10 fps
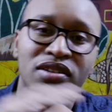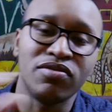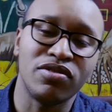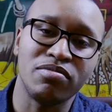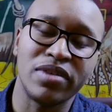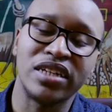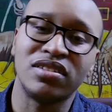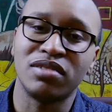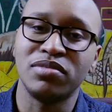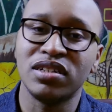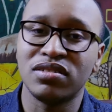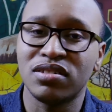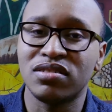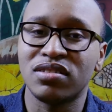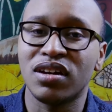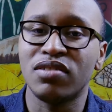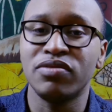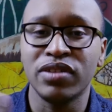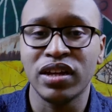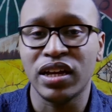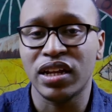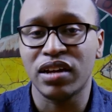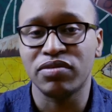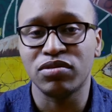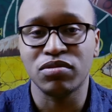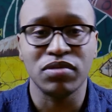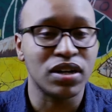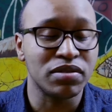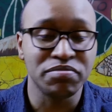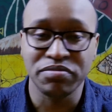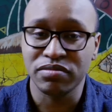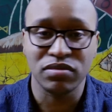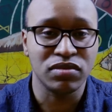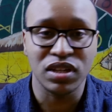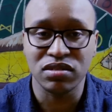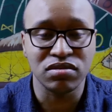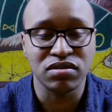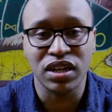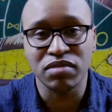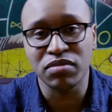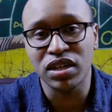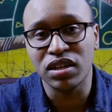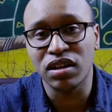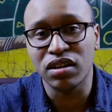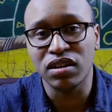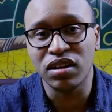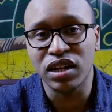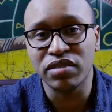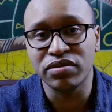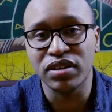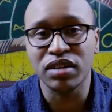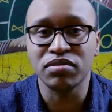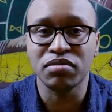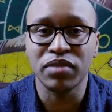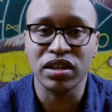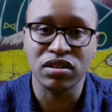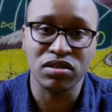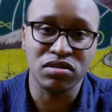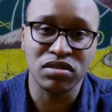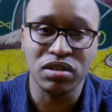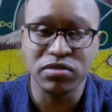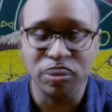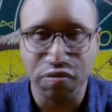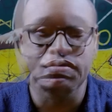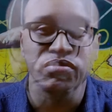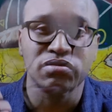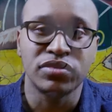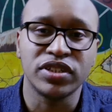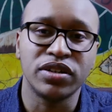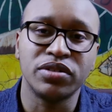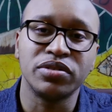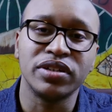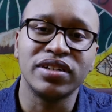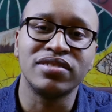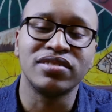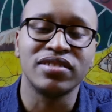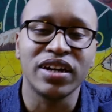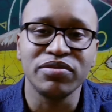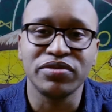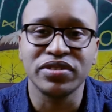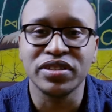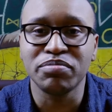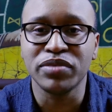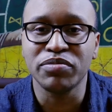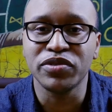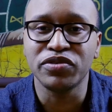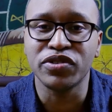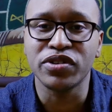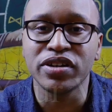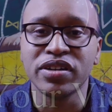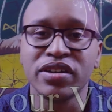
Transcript: for my thumbnails itself and after a while it doesn't take me a lot of time to make a good thumbnail. So it's time for tip number four,